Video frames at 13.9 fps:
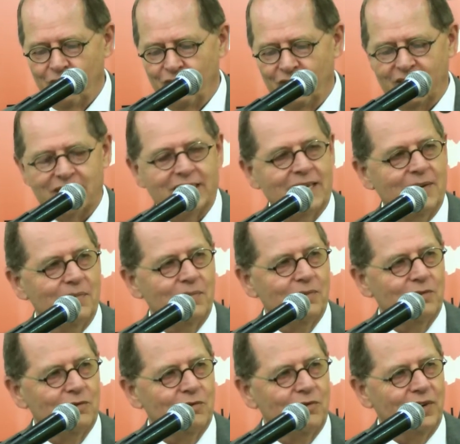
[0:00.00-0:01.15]

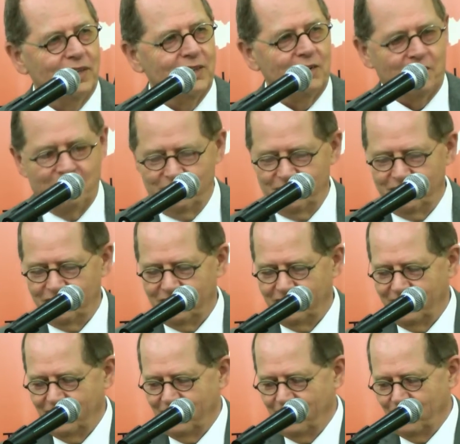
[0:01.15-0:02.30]
victims to victors,
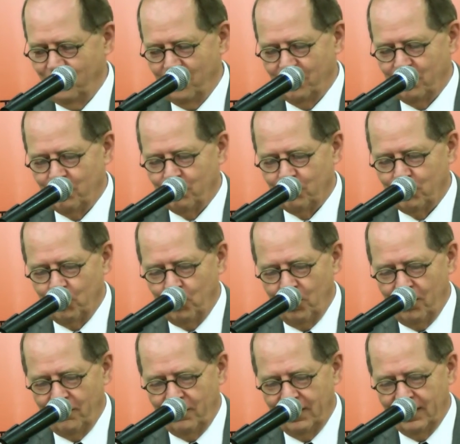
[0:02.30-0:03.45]
which you so
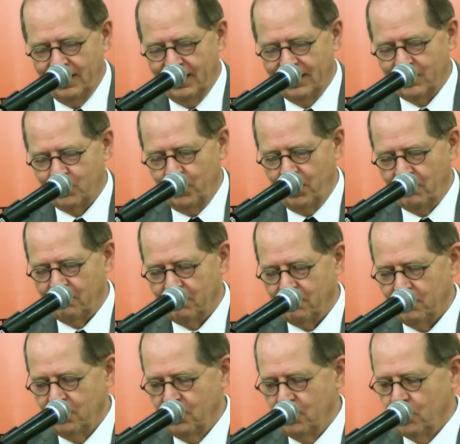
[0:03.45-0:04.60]
lovely
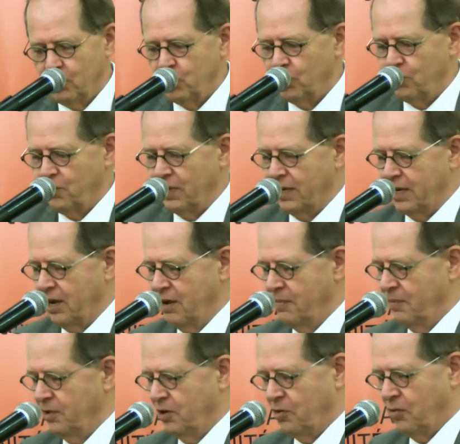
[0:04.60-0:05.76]
espouse, should
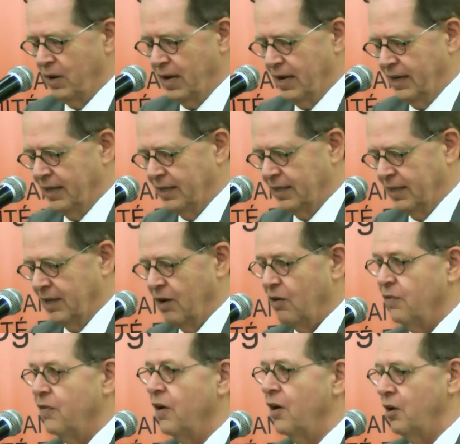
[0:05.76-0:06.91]
become the reality
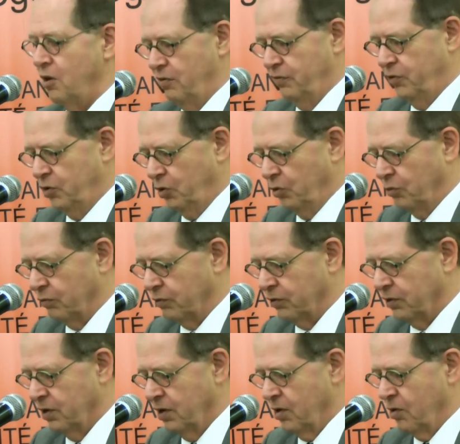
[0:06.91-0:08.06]
of all of
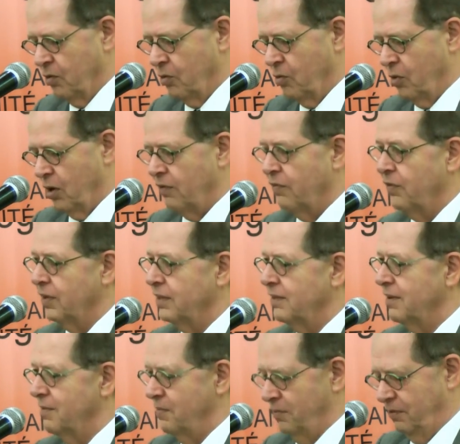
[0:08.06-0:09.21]
those who are
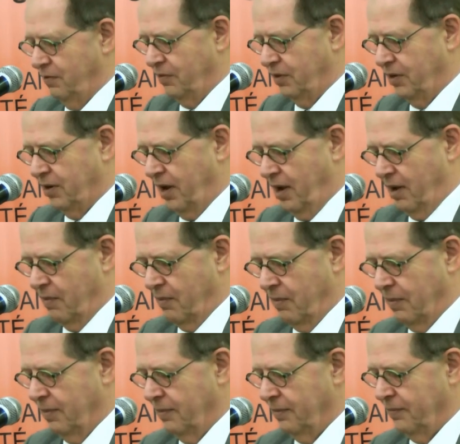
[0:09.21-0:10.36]
victims of a crime.
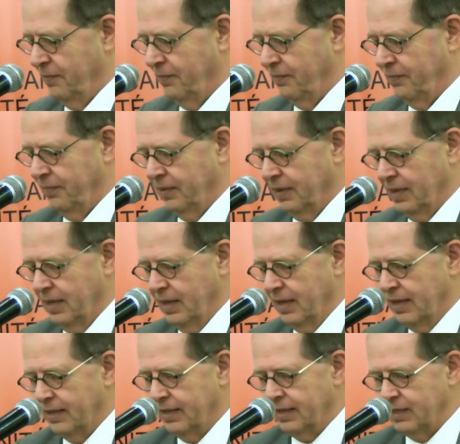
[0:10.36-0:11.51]

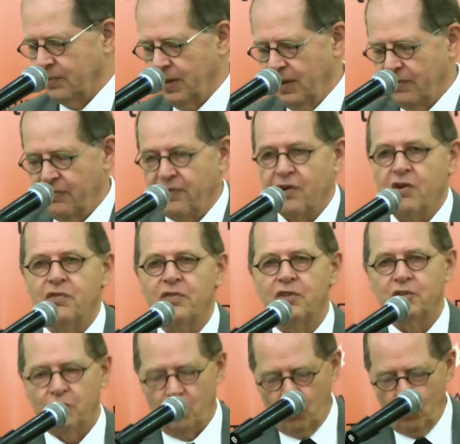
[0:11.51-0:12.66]
It is my
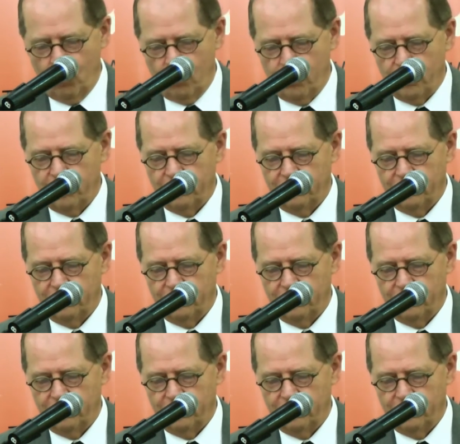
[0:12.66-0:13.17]
fervent hope